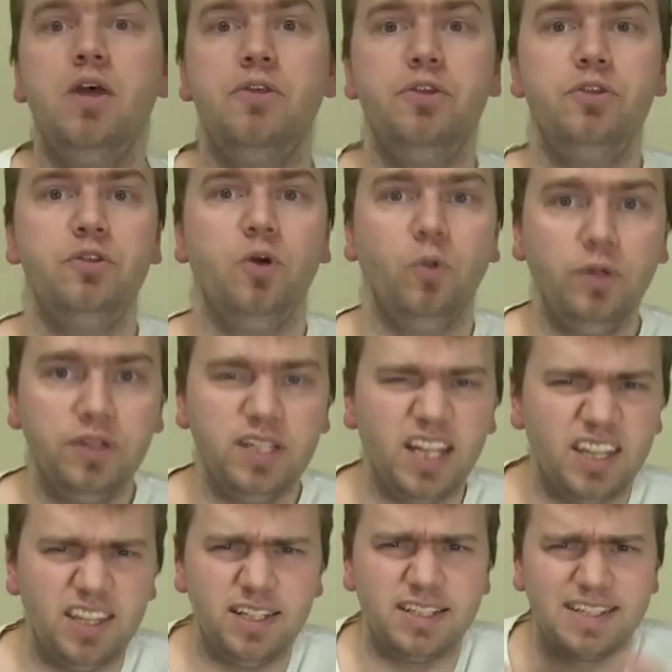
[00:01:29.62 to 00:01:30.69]
The only thing
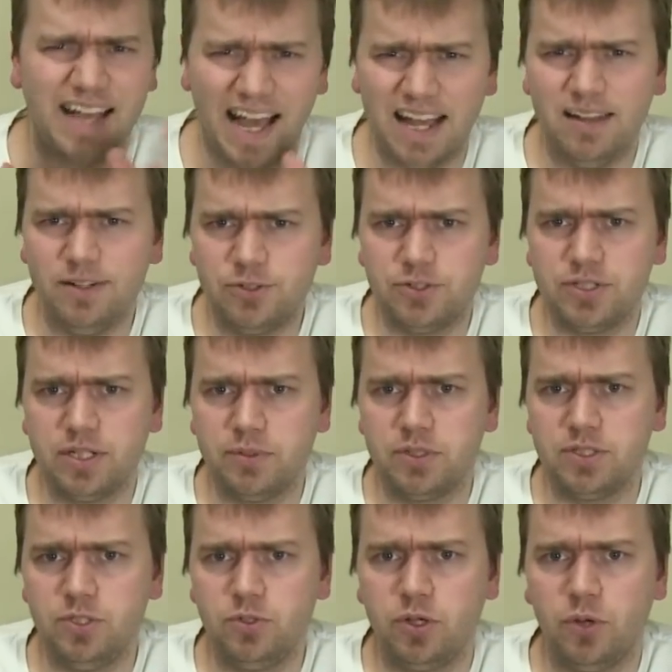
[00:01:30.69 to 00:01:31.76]
I think is kind of interesting about
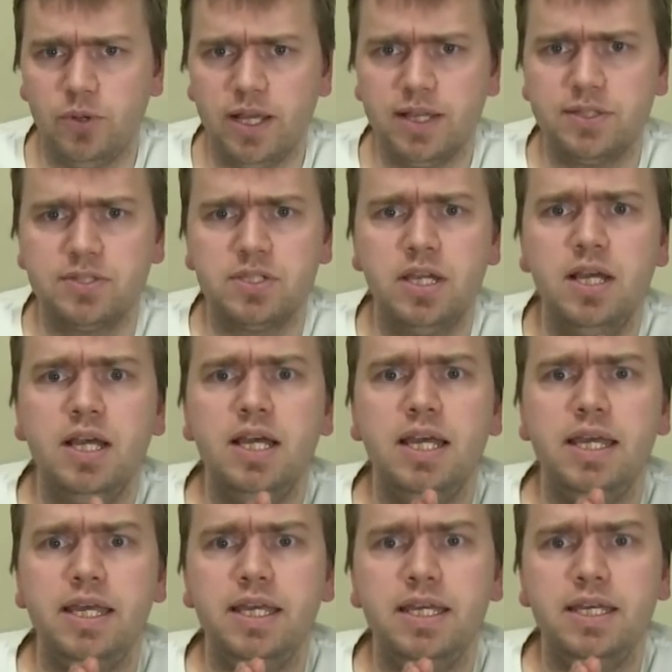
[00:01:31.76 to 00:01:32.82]
this new codex
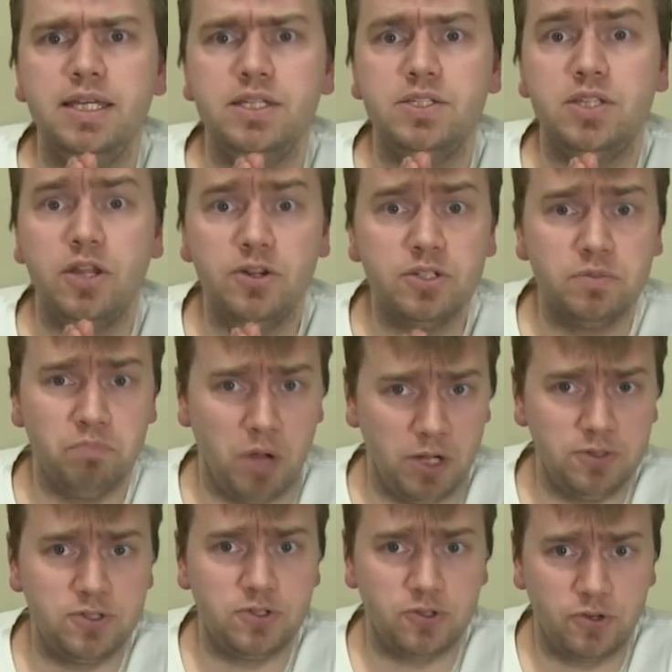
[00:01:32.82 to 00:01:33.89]
is there's
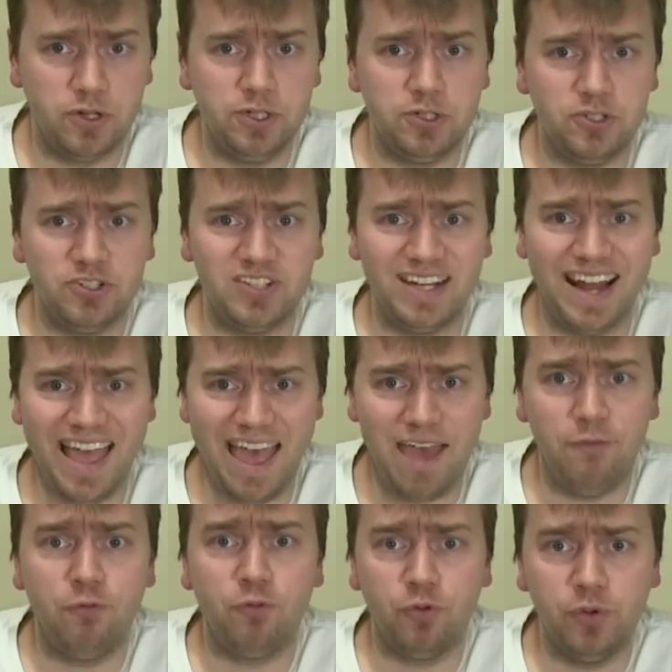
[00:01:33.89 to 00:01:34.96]
monster creatures in
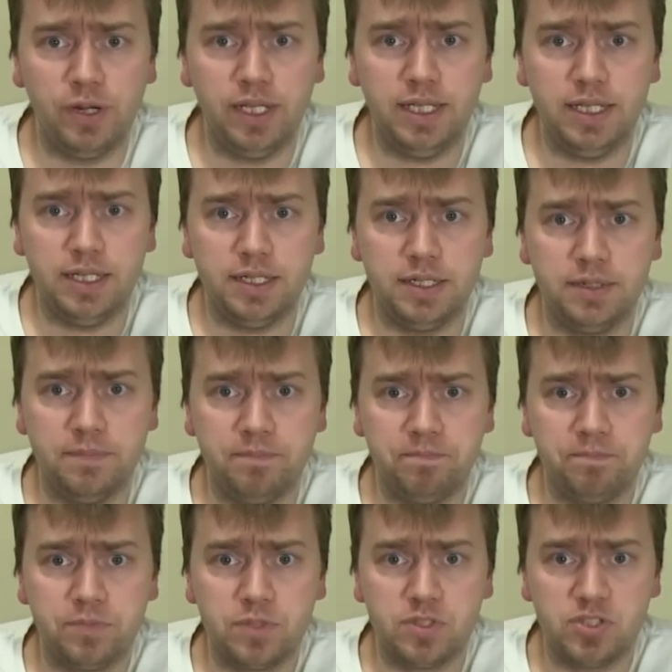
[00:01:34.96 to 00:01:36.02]
every
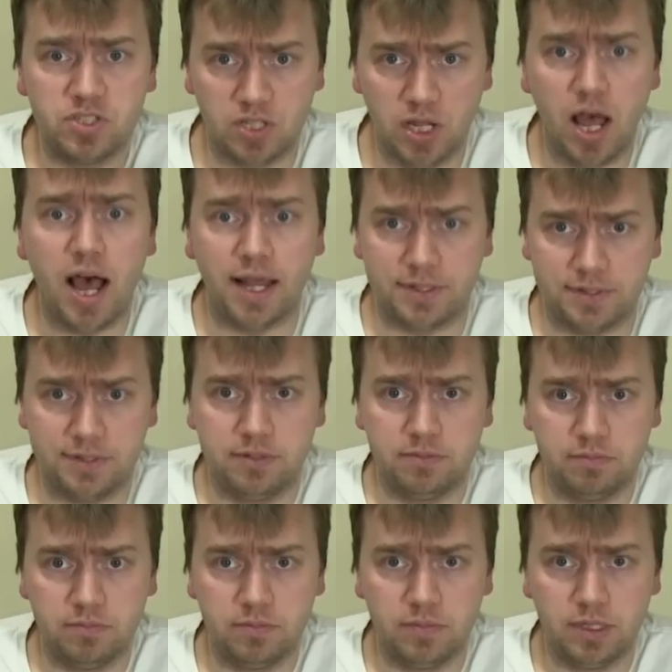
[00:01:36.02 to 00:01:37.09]
slot
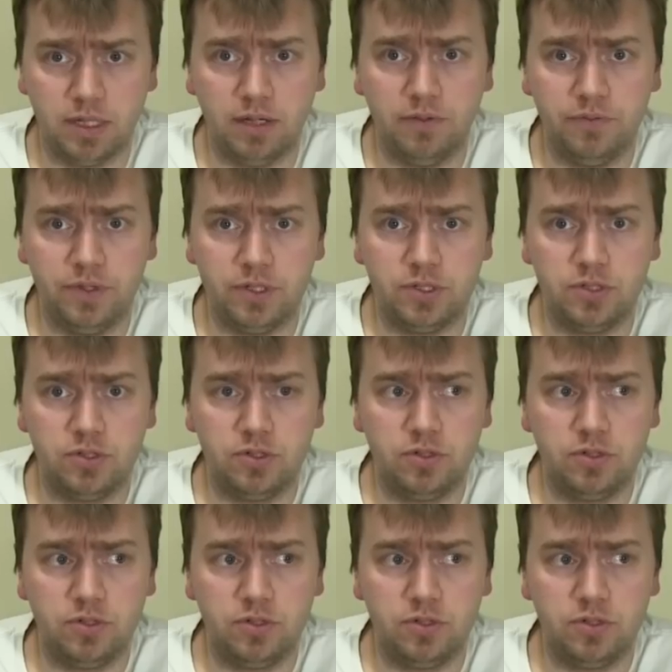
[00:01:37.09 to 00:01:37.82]
of the